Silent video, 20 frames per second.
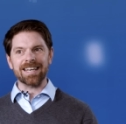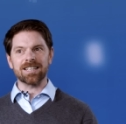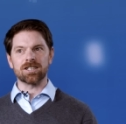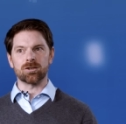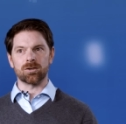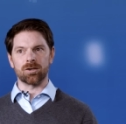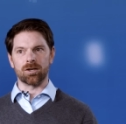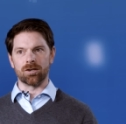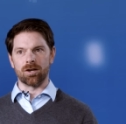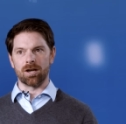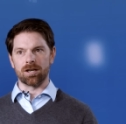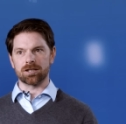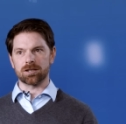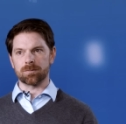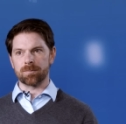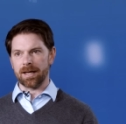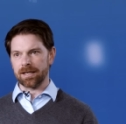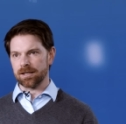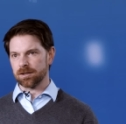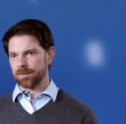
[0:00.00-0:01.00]
it to your knowledge
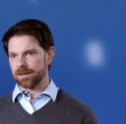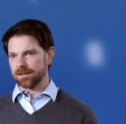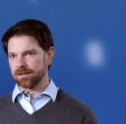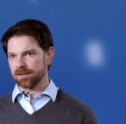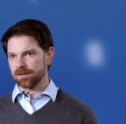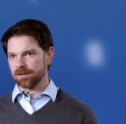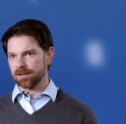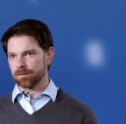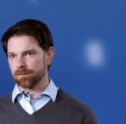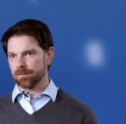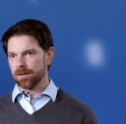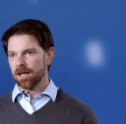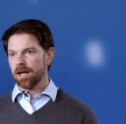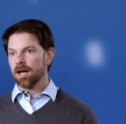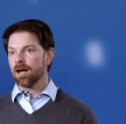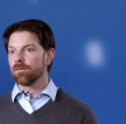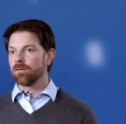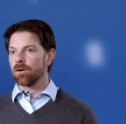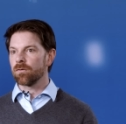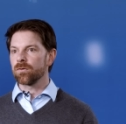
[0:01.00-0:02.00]
management system
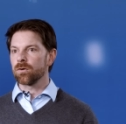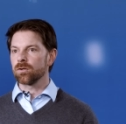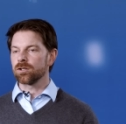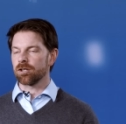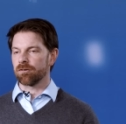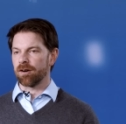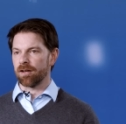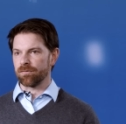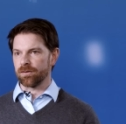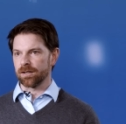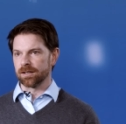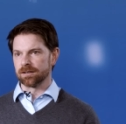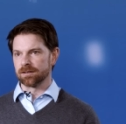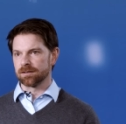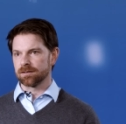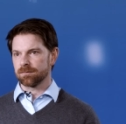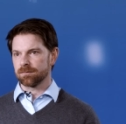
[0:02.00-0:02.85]
for future reference.